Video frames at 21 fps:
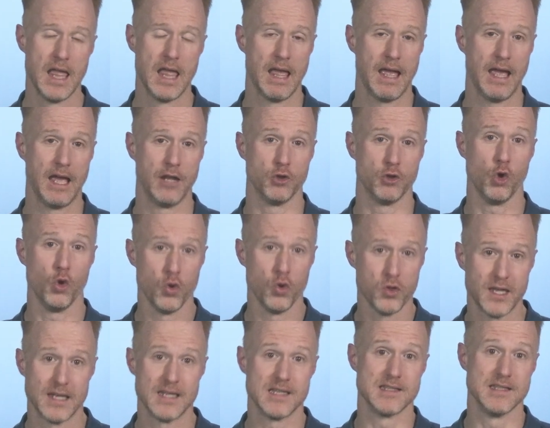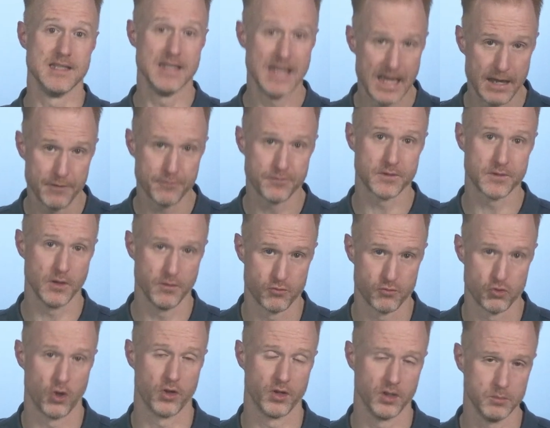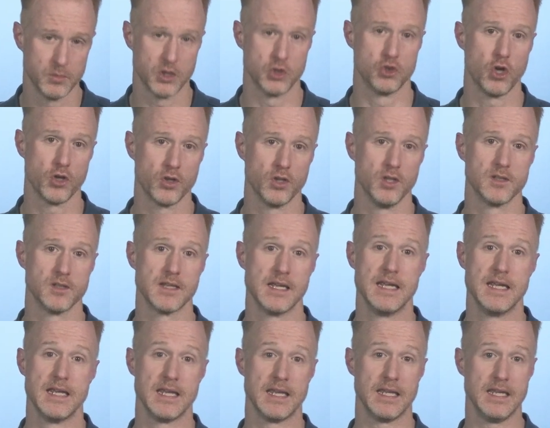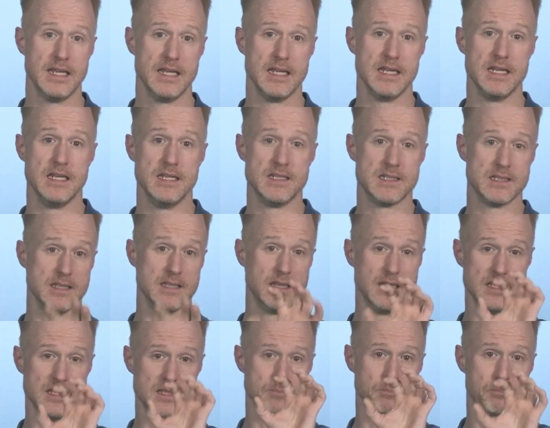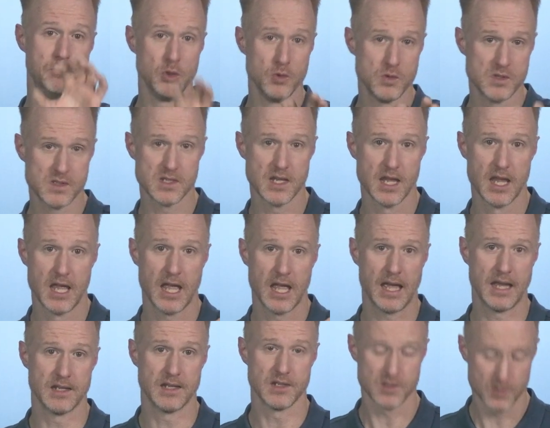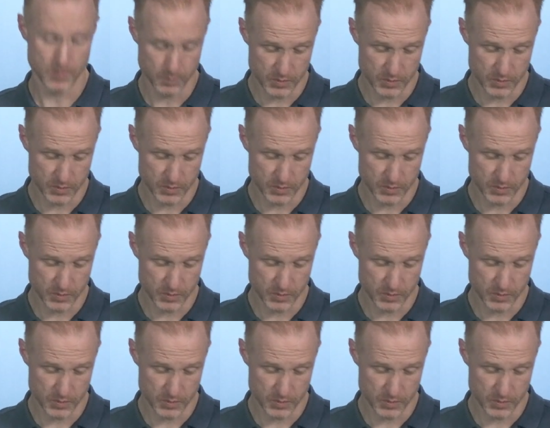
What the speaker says: And all that is left of Ronald McDonald is these boots and some